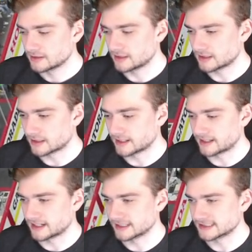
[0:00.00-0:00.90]
All right,
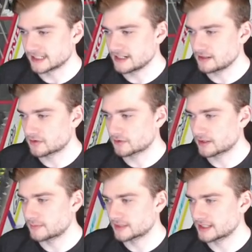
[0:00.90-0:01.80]
guys. They need
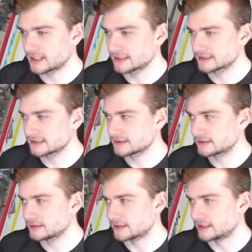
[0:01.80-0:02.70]
three, but they can still
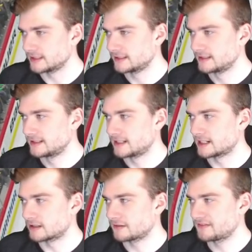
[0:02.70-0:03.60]
do it.
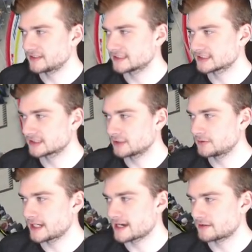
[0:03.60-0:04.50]
Our offense has
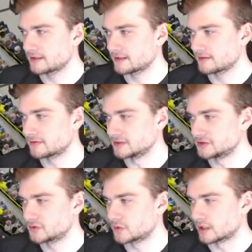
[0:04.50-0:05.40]
slowed down for
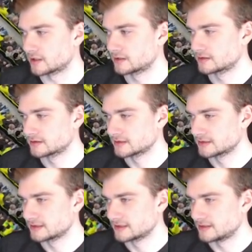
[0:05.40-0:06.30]
sure.
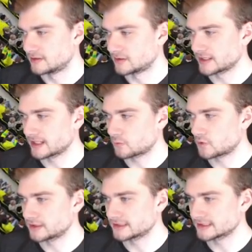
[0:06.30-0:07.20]
Only had
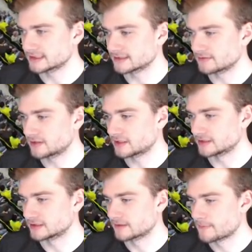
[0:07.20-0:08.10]
one since the
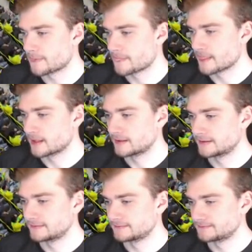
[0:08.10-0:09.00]
first.
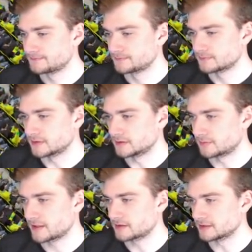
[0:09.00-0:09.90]
But those
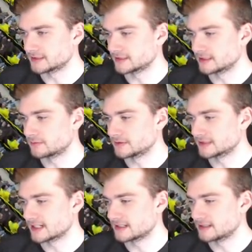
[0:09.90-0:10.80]
penalties didn't help us
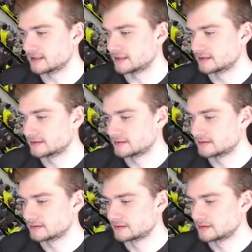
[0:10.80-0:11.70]
out either.
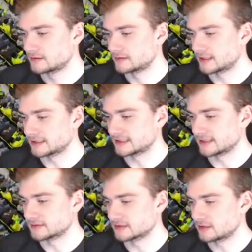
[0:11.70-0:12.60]
Nice,
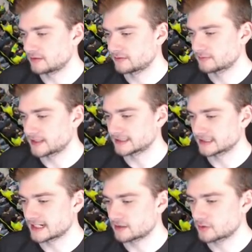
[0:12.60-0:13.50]
Samsonov. Pass
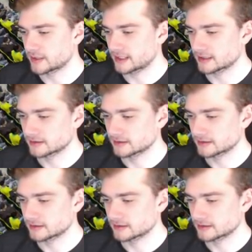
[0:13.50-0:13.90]
that out quick.